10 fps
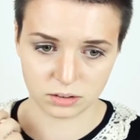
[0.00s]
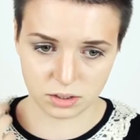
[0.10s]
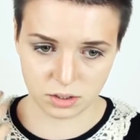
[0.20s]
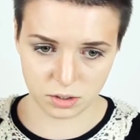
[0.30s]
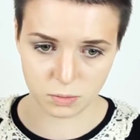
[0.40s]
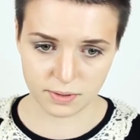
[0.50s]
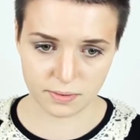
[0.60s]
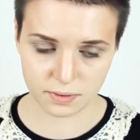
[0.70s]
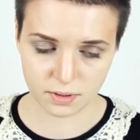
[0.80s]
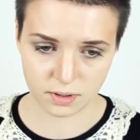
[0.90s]
to do with
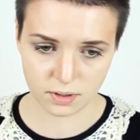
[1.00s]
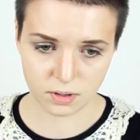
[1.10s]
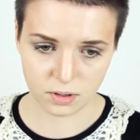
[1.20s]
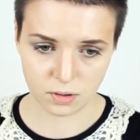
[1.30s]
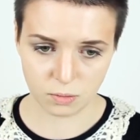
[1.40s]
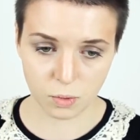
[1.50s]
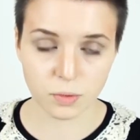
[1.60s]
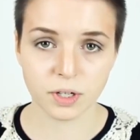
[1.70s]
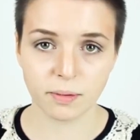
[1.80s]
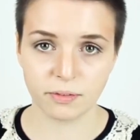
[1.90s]

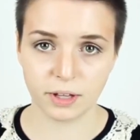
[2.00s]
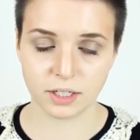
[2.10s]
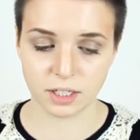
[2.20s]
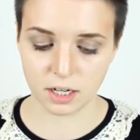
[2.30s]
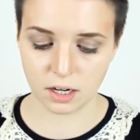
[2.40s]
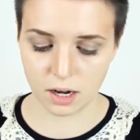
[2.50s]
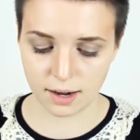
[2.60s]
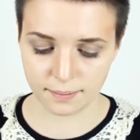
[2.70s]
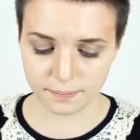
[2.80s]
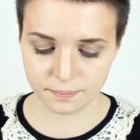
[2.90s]
wound inflicting.
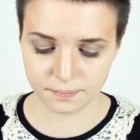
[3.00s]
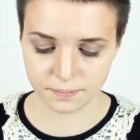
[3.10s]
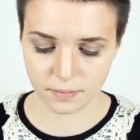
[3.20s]
Um,